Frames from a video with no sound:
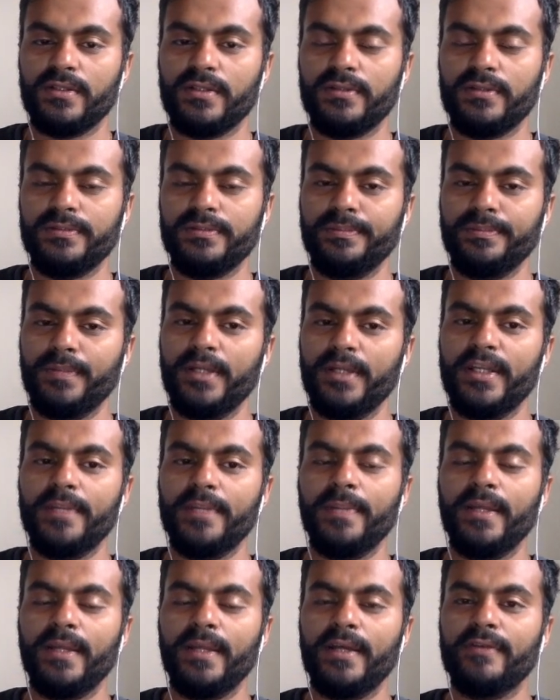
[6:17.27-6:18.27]

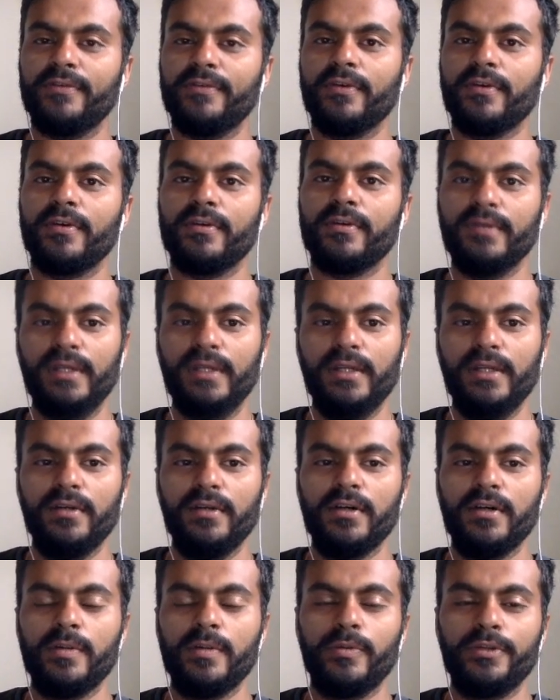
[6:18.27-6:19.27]
multiplier for
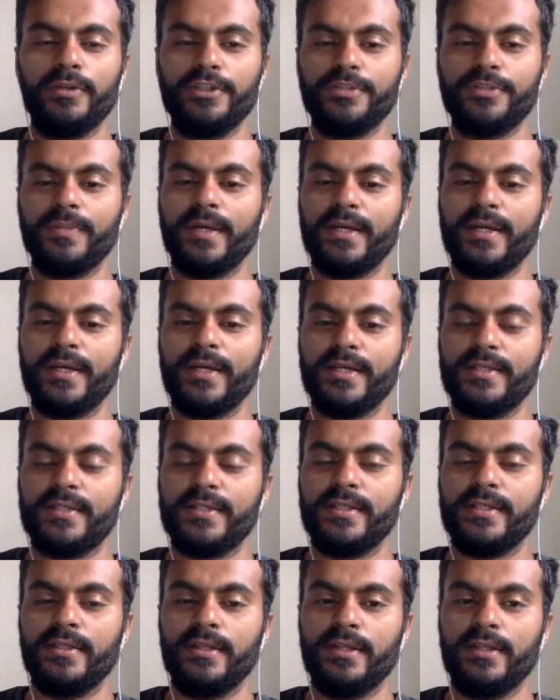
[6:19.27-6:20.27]
a bullish bias
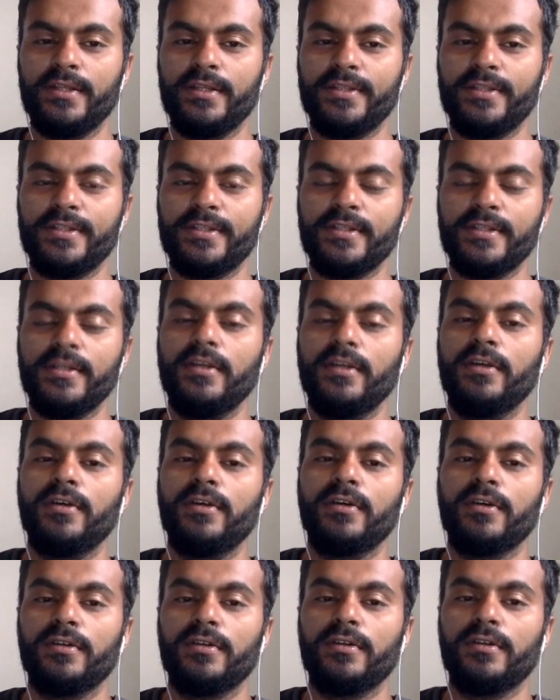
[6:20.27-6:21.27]
in its
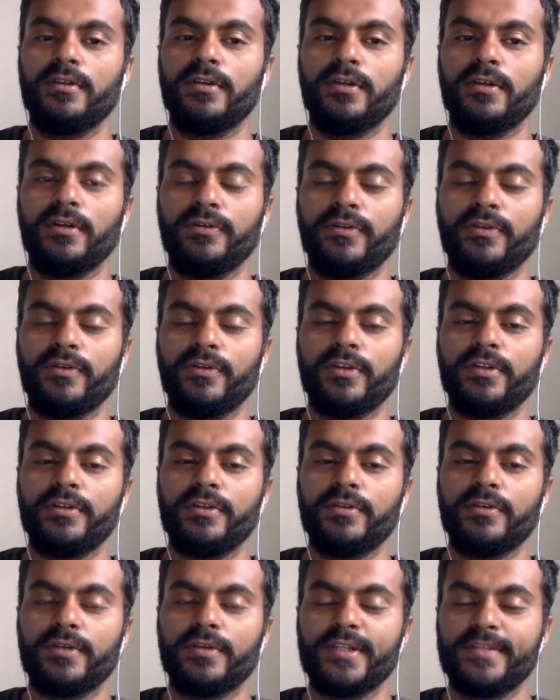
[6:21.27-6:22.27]
for the
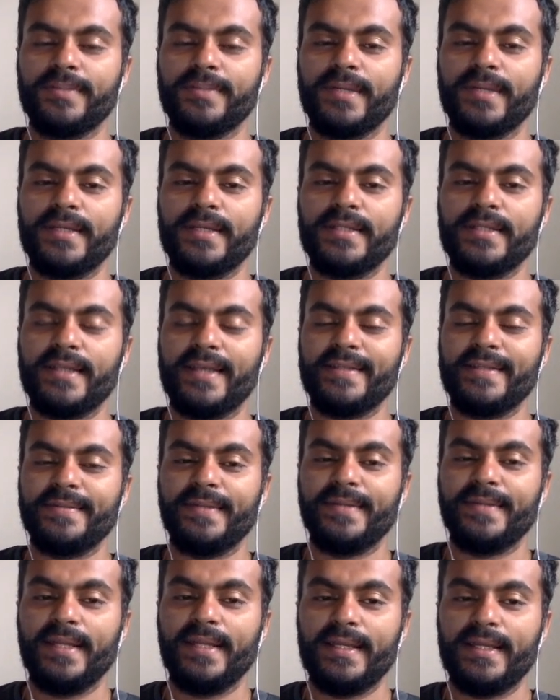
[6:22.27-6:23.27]
token's price, as
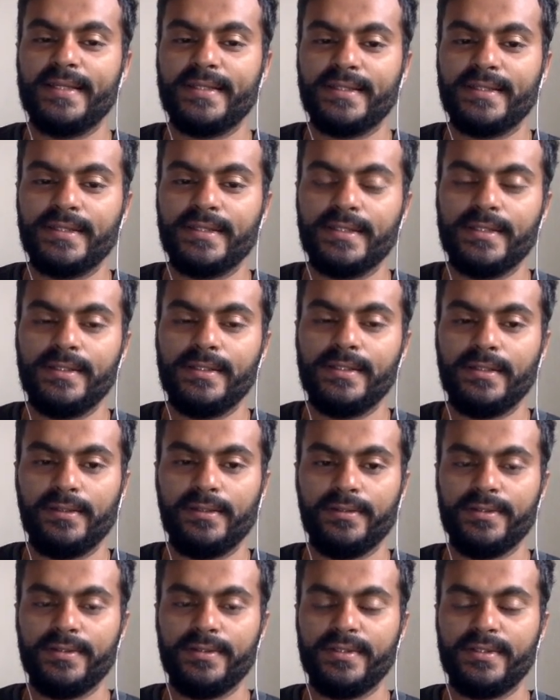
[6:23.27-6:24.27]
well as a
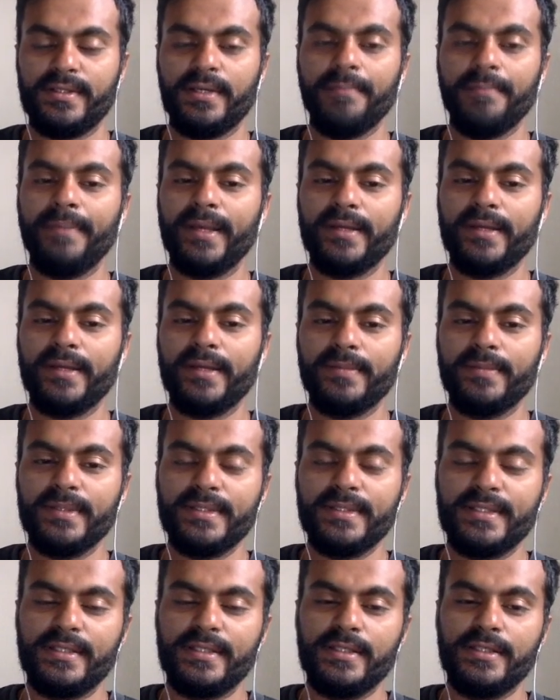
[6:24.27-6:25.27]
comparable
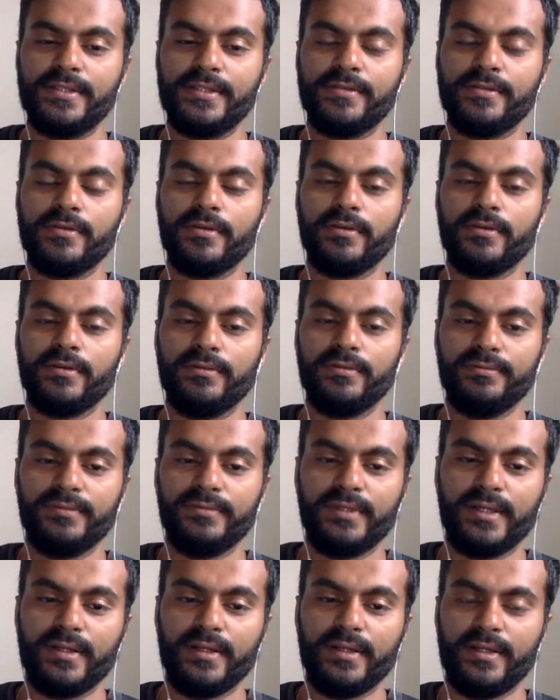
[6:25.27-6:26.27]
z-score
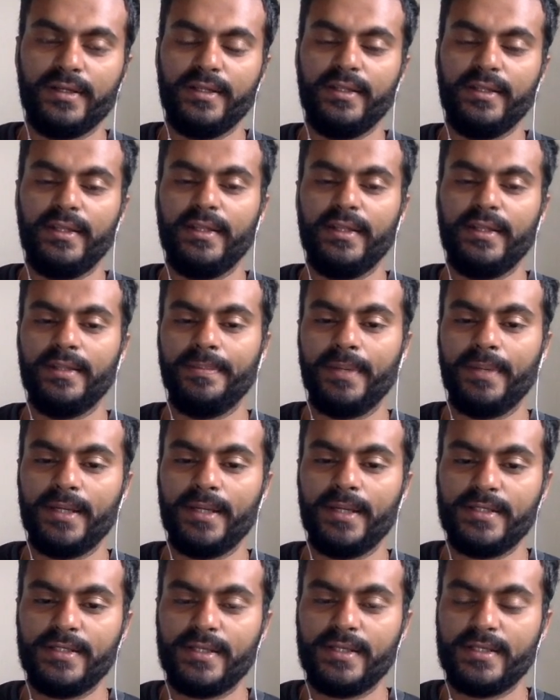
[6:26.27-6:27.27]
in the
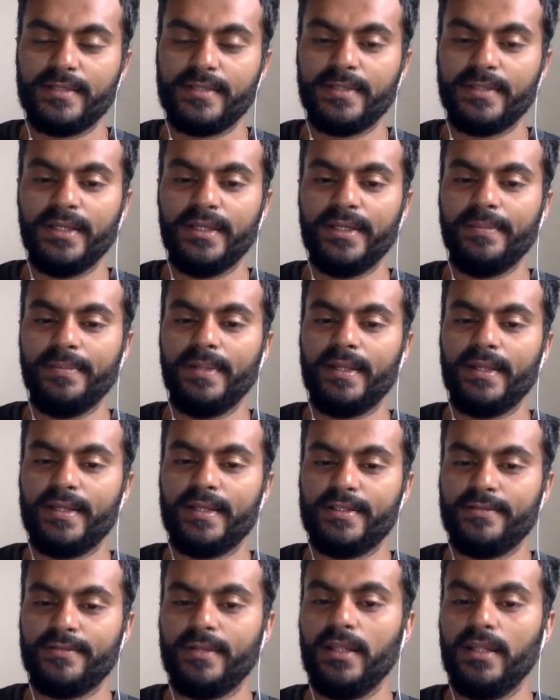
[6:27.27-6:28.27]
past as a multiplier
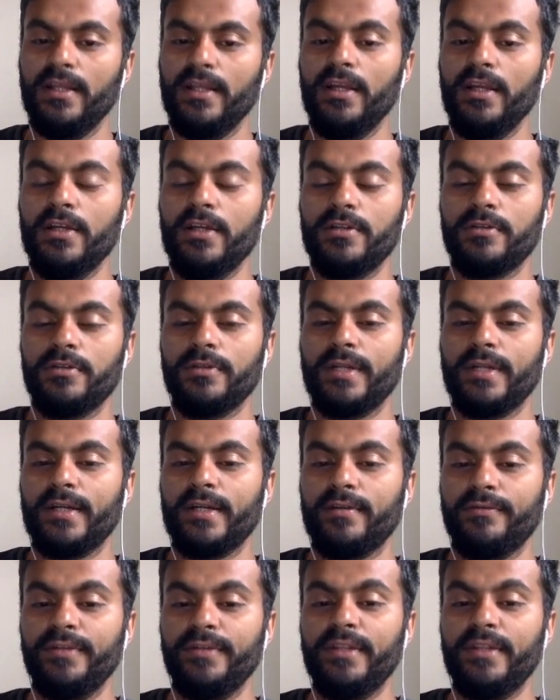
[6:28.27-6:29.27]
as well to
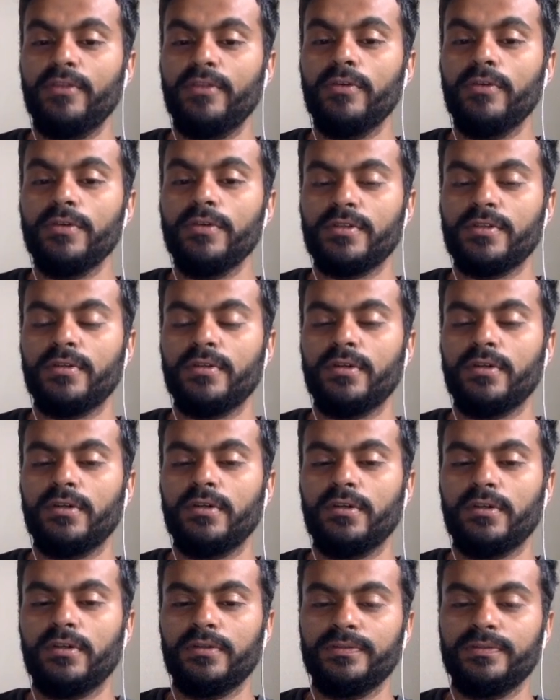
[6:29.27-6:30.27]
that. With those
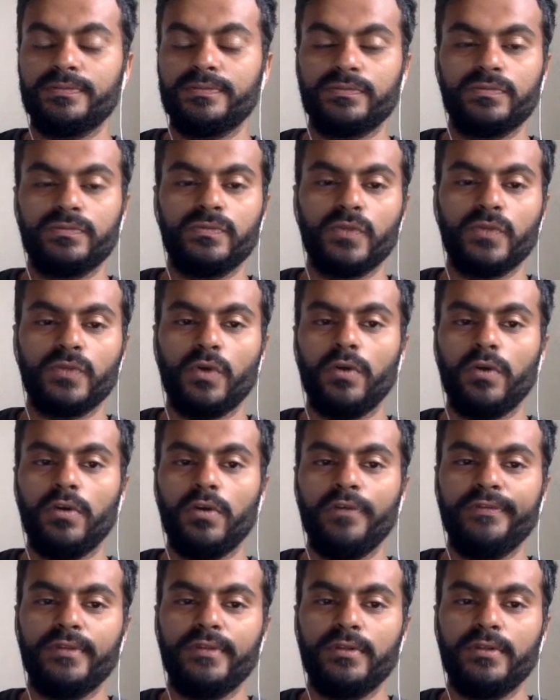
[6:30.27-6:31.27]
all
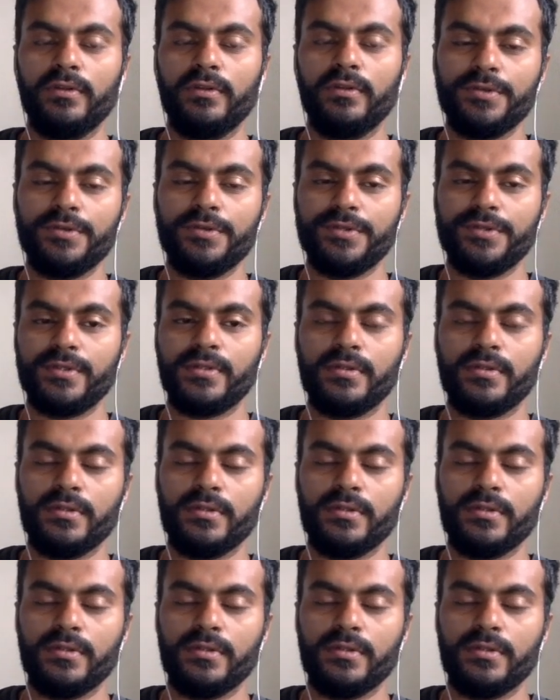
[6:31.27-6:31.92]
of those